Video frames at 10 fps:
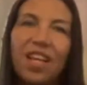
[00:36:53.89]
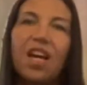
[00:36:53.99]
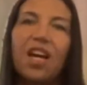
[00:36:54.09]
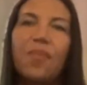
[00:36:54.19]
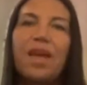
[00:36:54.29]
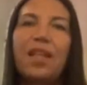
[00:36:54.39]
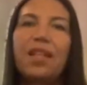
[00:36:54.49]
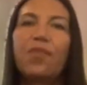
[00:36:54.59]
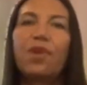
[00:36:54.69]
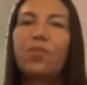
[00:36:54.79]
Um, and
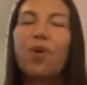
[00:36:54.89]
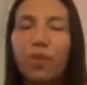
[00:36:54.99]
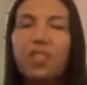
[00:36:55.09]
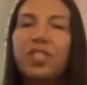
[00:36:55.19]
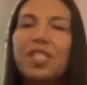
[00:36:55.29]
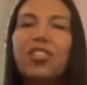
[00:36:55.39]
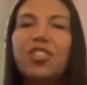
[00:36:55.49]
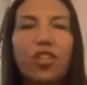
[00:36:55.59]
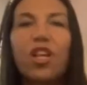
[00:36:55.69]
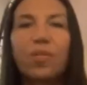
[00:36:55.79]
when you both reach
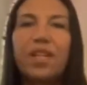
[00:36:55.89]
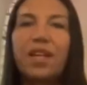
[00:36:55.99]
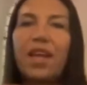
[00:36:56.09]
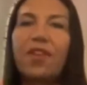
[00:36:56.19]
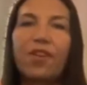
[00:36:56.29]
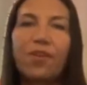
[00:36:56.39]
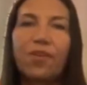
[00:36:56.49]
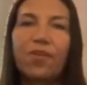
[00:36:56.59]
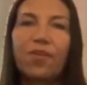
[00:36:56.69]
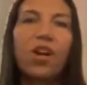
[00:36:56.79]
ascension, you're going to be together
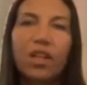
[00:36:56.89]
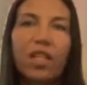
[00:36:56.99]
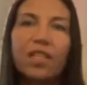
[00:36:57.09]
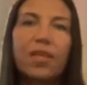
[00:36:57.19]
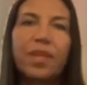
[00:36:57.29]
regardless.